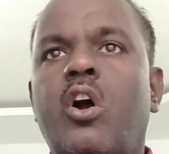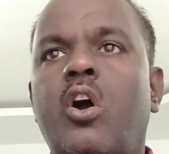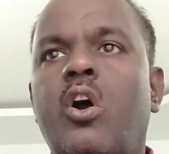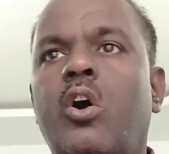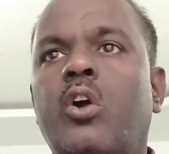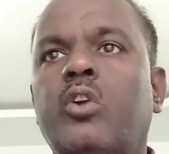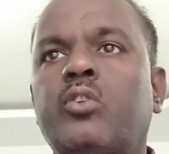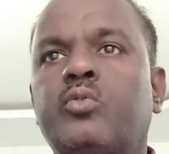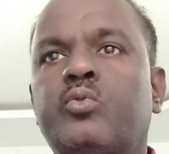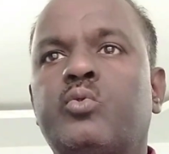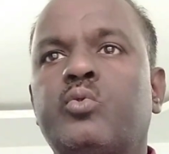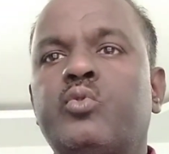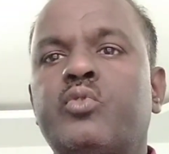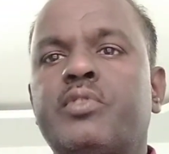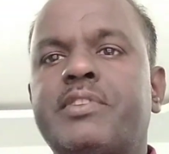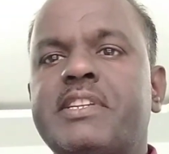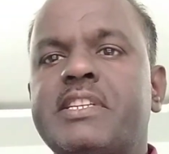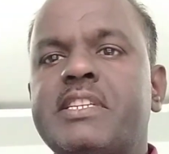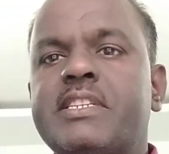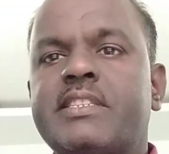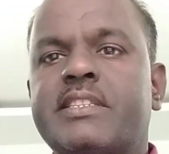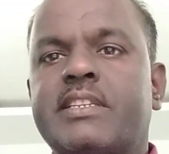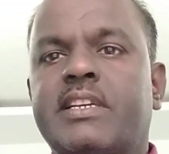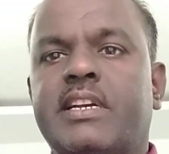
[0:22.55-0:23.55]
How to
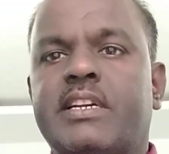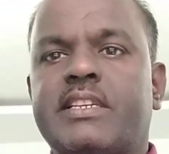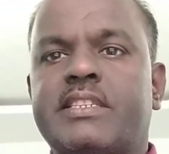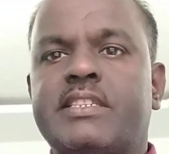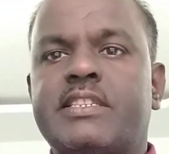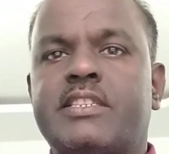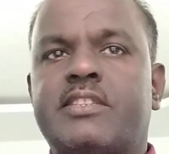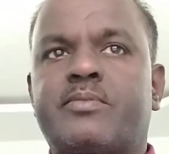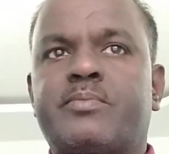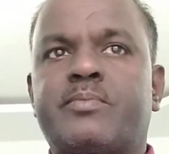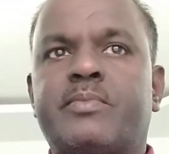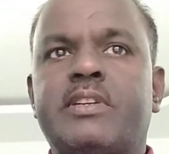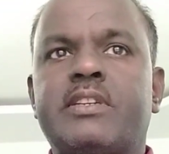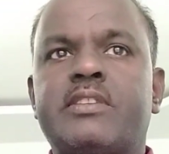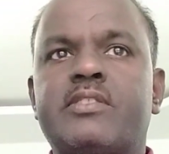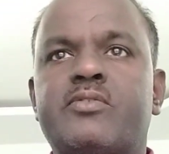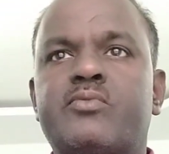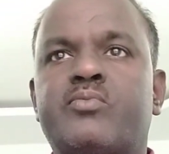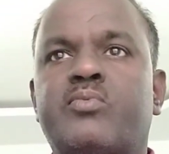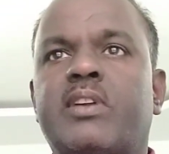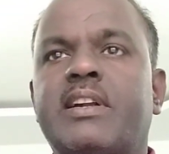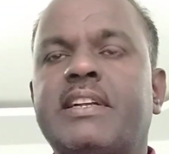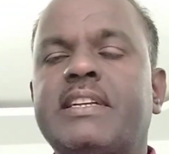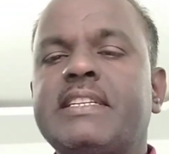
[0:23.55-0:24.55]
risk assessment?
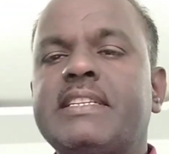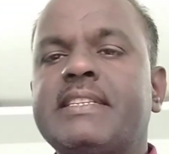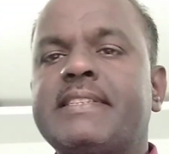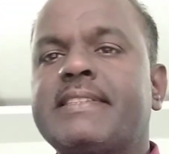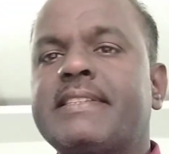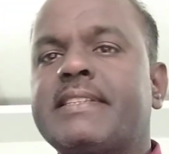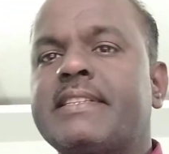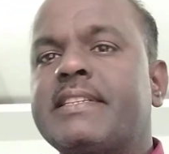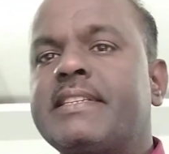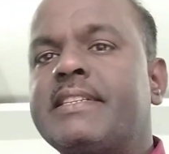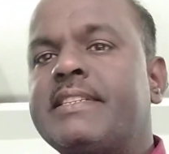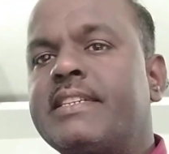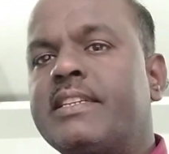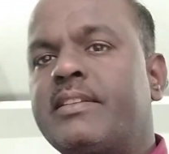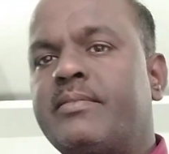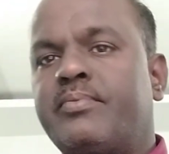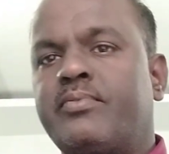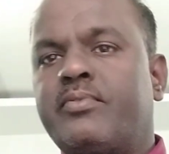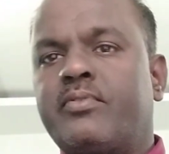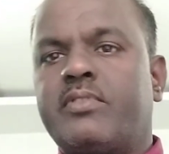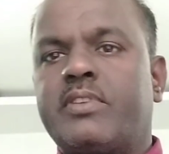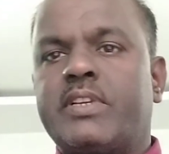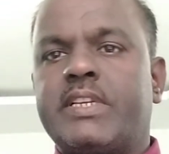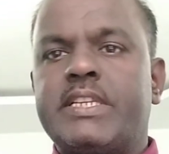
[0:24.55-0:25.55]
What is reason
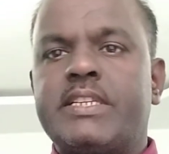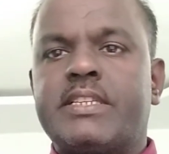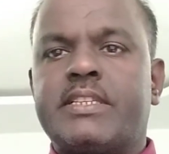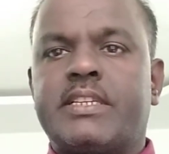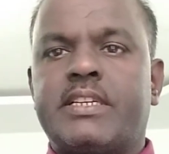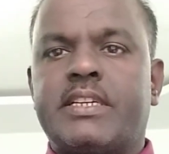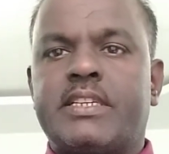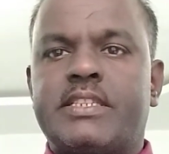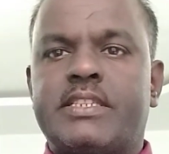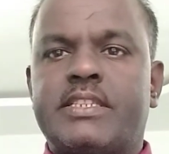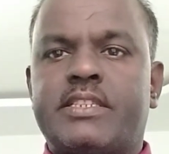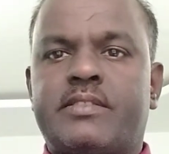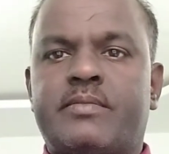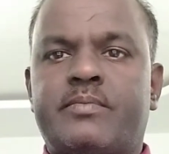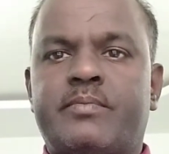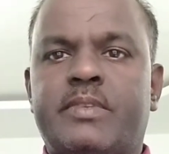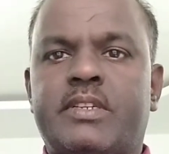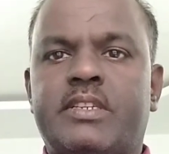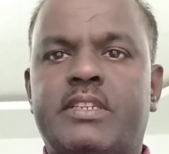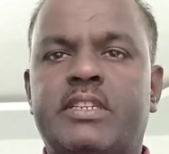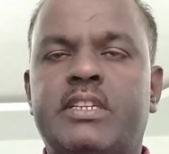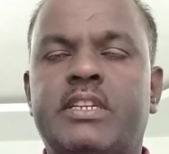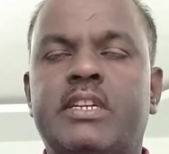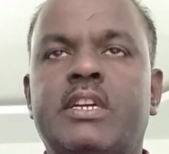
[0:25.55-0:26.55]
for risk
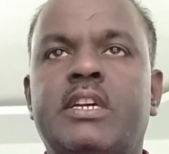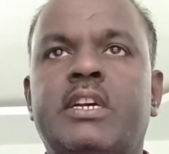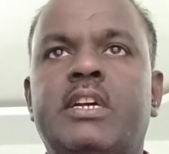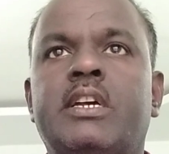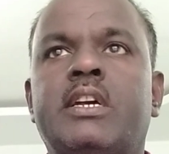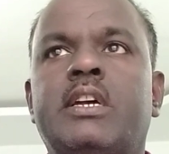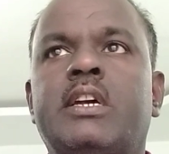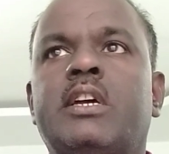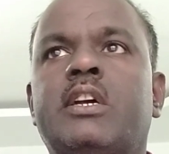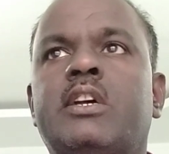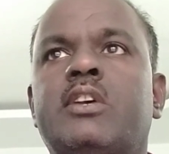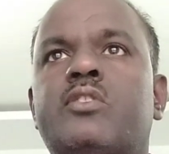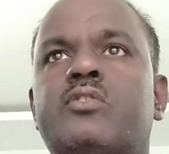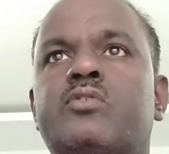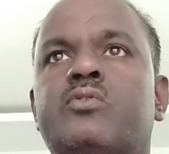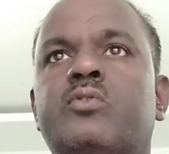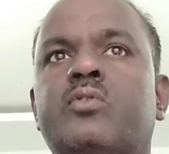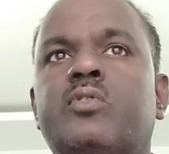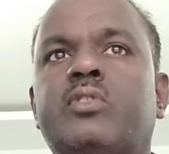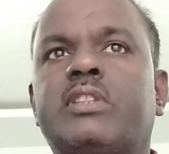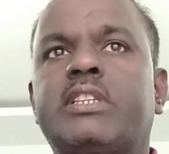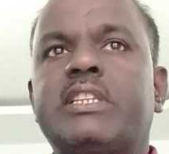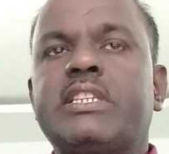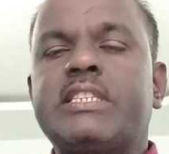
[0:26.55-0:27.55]
assessment?
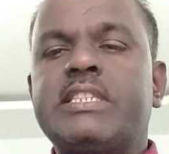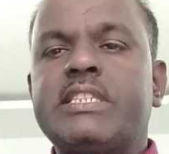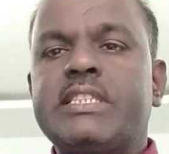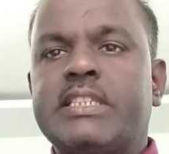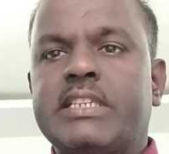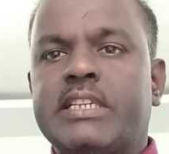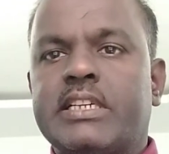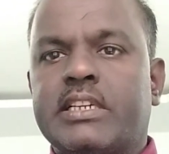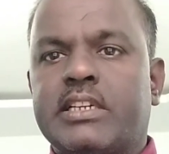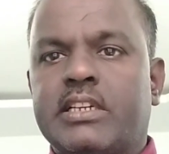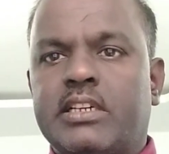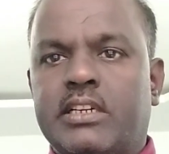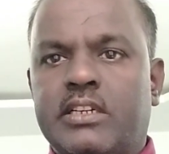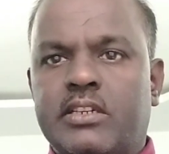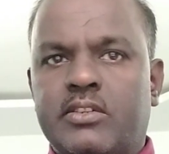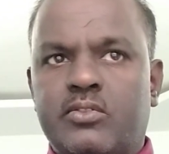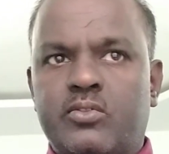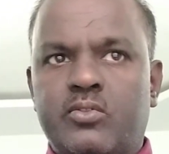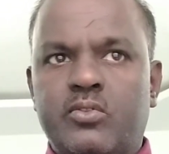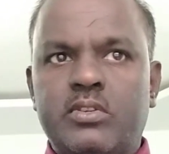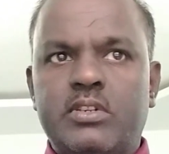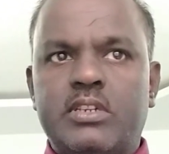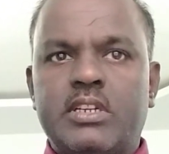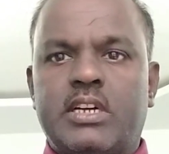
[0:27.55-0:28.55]
So this is a
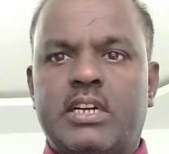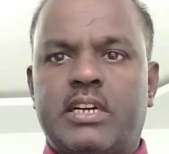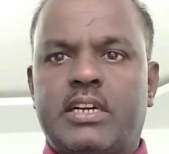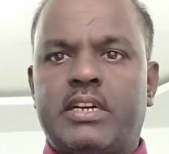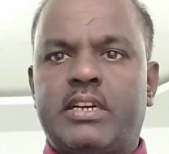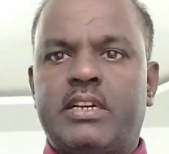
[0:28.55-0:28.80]
good